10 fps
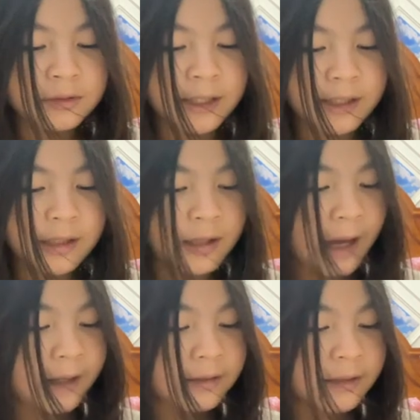then he
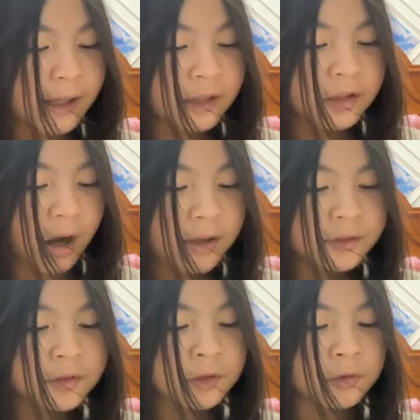asked a
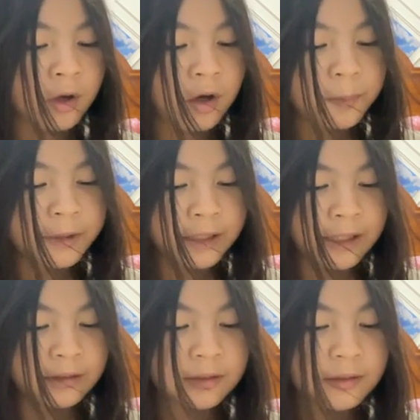guard to go,
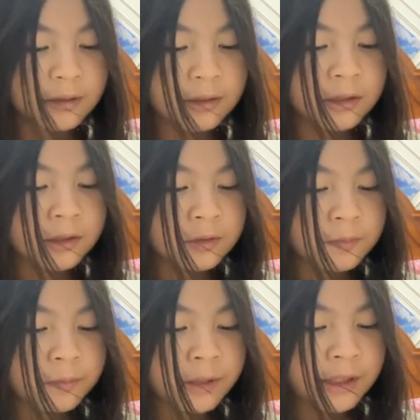please
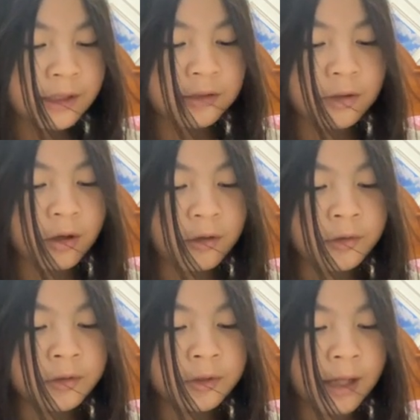
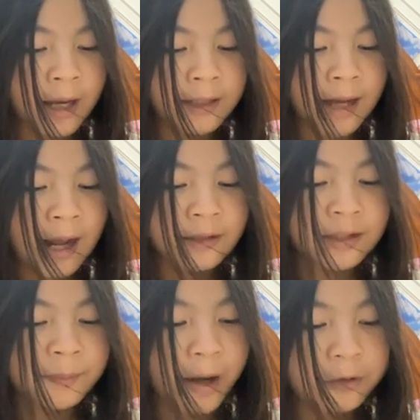go and ask
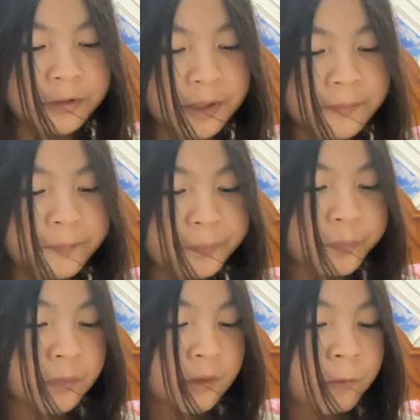about it.
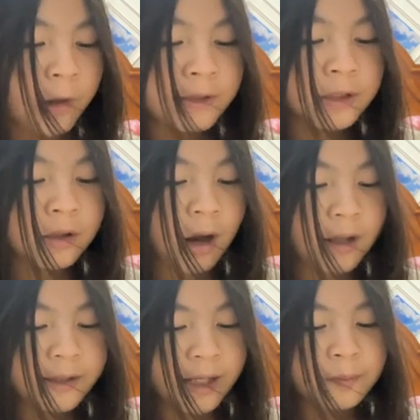When the
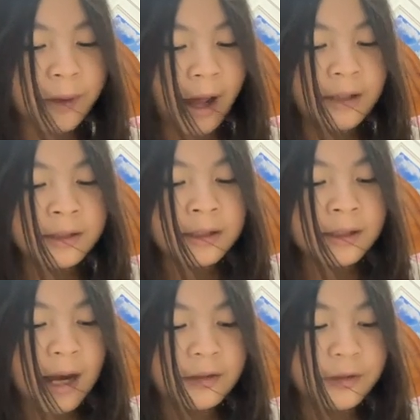guard came back,
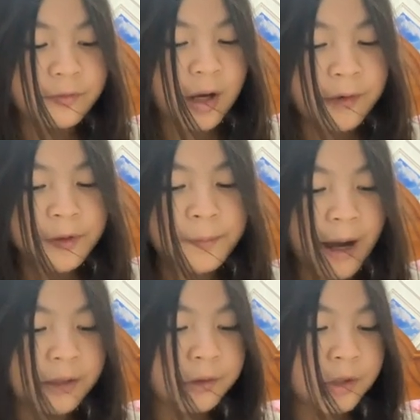he had a very
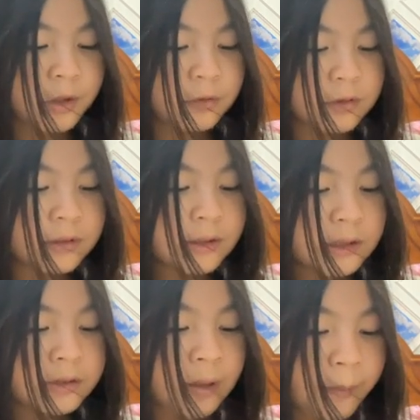bad news.
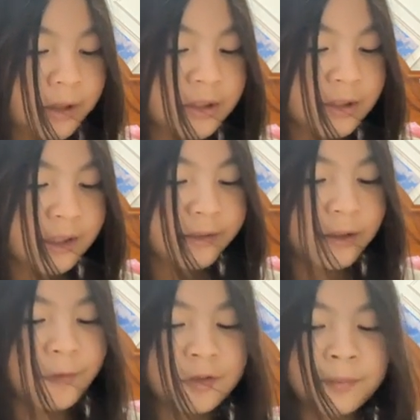The Mona Lisa
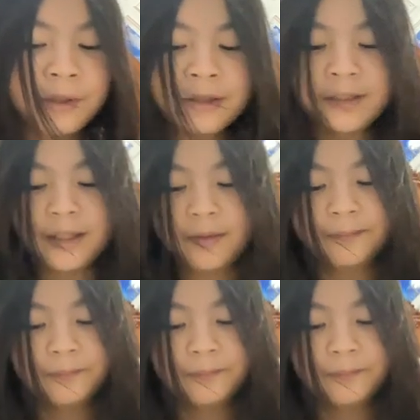was missing.